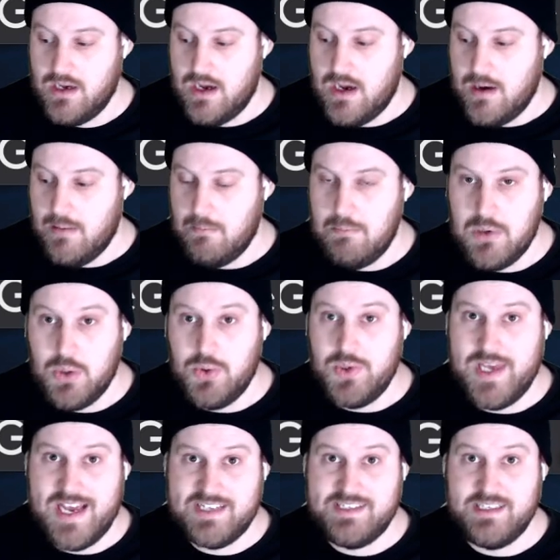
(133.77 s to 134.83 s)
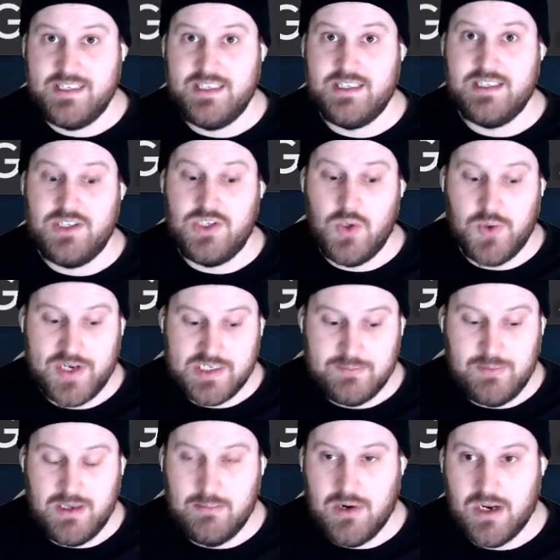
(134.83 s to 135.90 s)
Blue Yeti
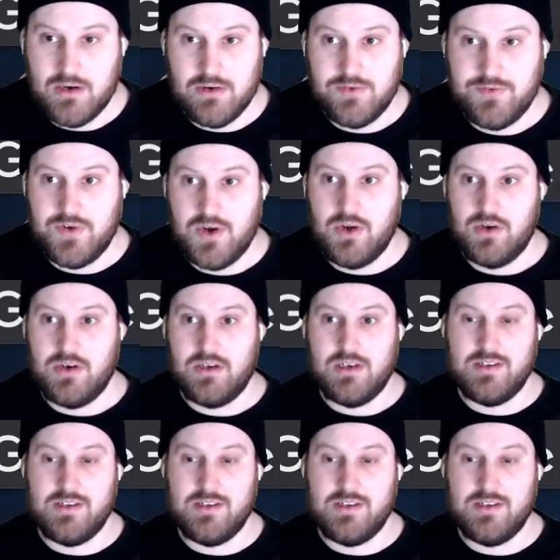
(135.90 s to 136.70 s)
USB microphone.